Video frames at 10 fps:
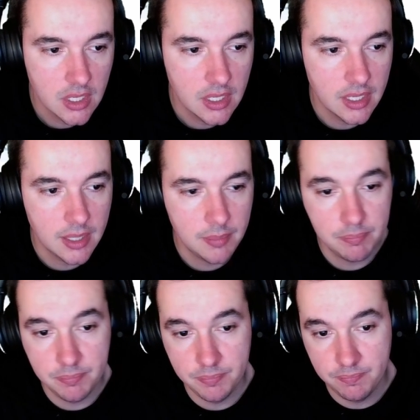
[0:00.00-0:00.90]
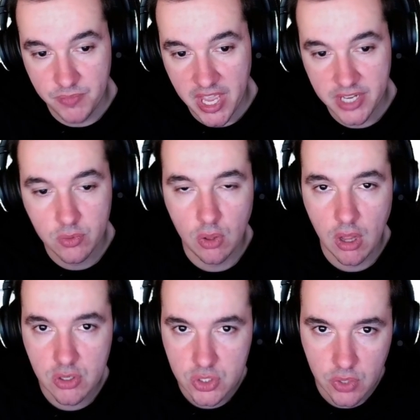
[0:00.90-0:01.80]
And it will
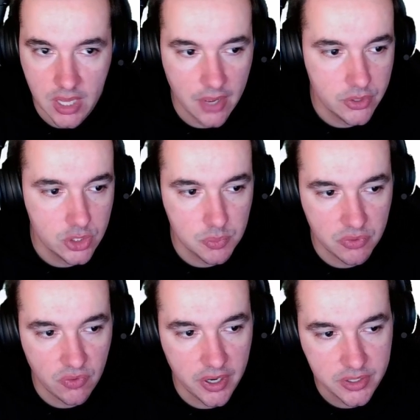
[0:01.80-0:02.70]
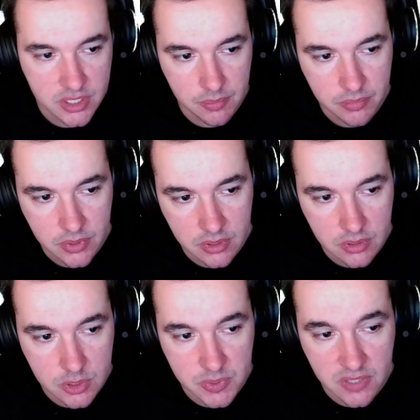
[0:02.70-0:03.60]
also allow you to provide some
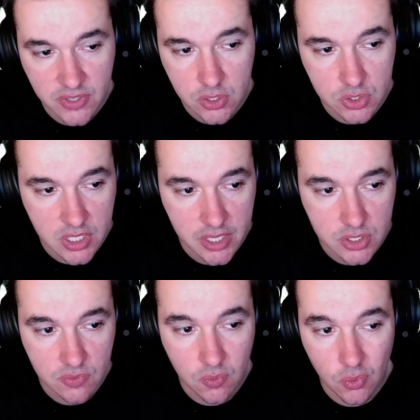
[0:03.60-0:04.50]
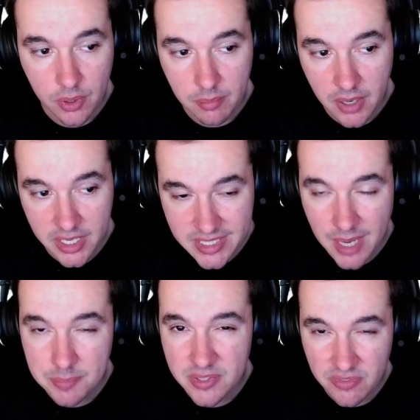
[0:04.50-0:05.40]
specific use cases for
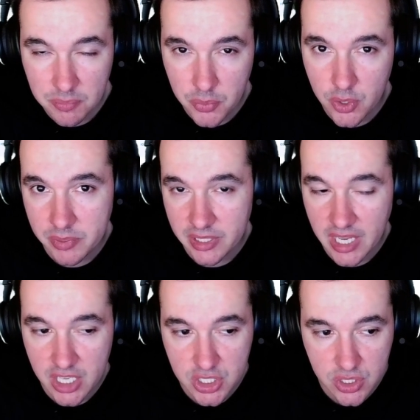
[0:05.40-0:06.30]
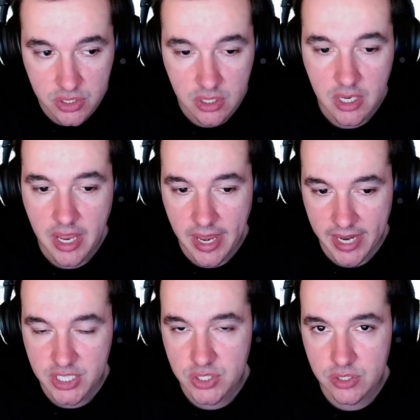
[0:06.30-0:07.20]
adaptive per application
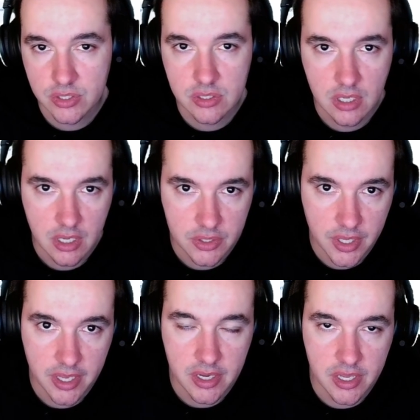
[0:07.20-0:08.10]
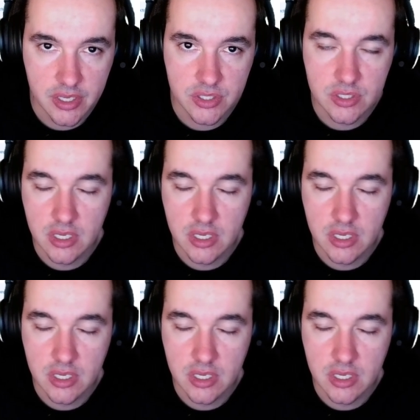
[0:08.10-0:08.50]
access that is